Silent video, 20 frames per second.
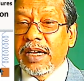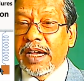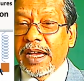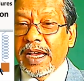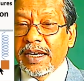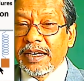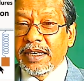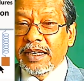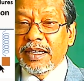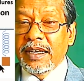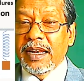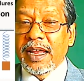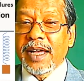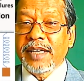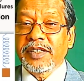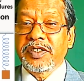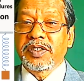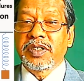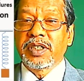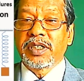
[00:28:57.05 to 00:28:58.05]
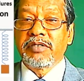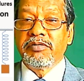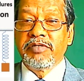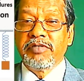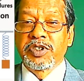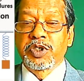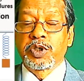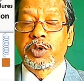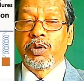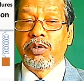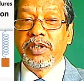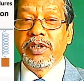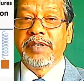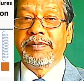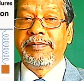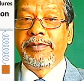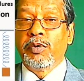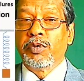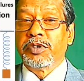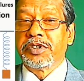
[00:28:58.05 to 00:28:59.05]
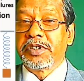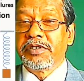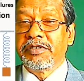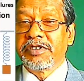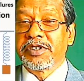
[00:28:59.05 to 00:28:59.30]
An elastic restoring force,